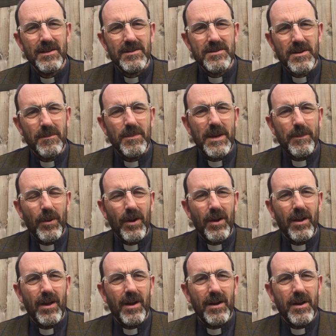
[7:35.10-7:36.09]
Some
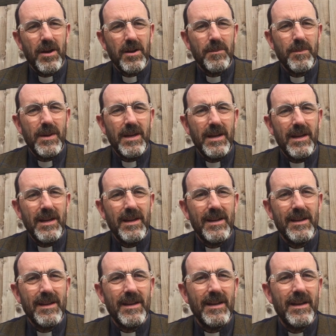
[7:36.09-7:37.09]
people are going to be
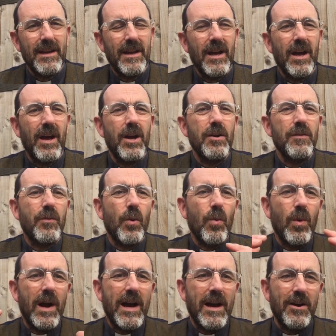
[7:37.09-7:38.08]

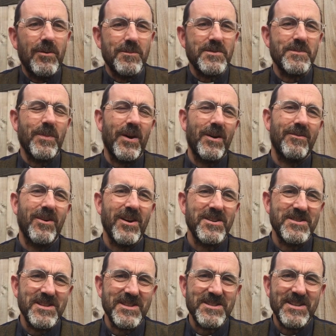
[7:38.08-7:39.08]
overwhelmed by
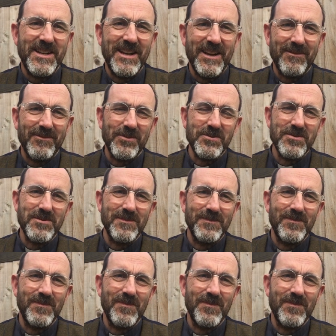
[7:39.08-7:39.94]
rising sea levels.